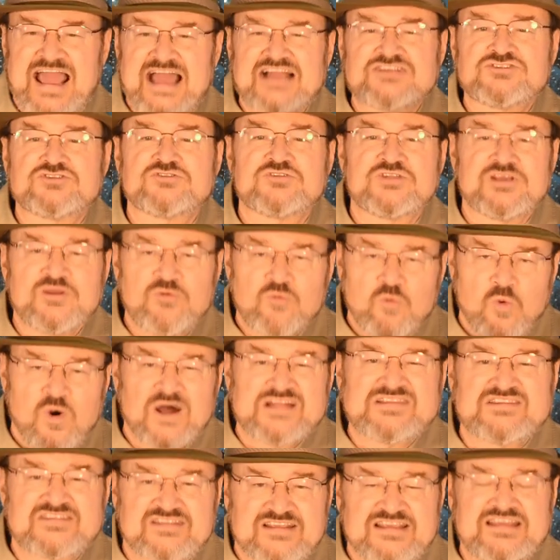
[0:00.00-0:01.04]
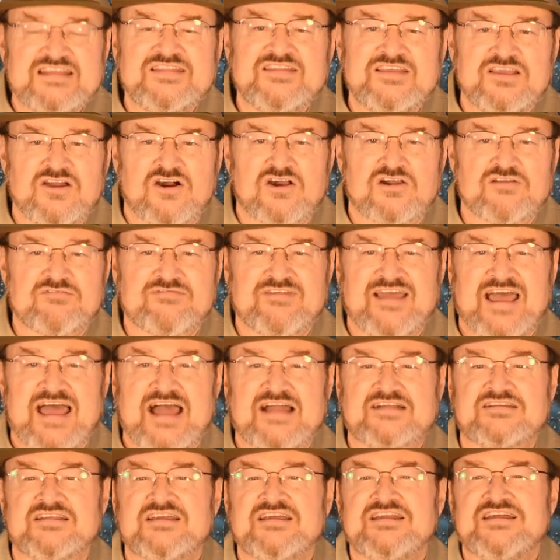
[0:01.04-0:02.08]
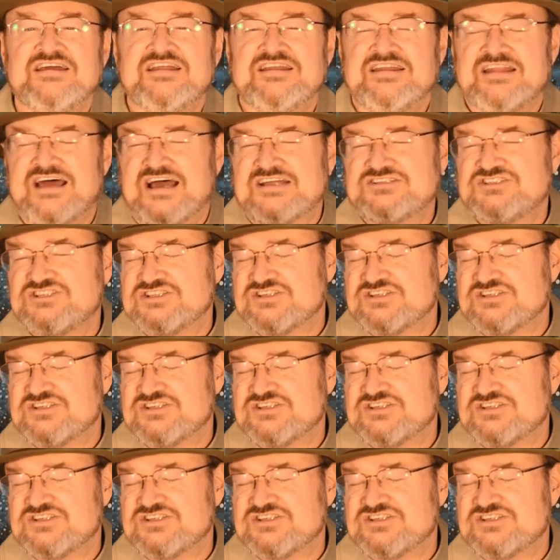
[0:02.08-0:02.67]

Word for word: actually what's in the artifact, not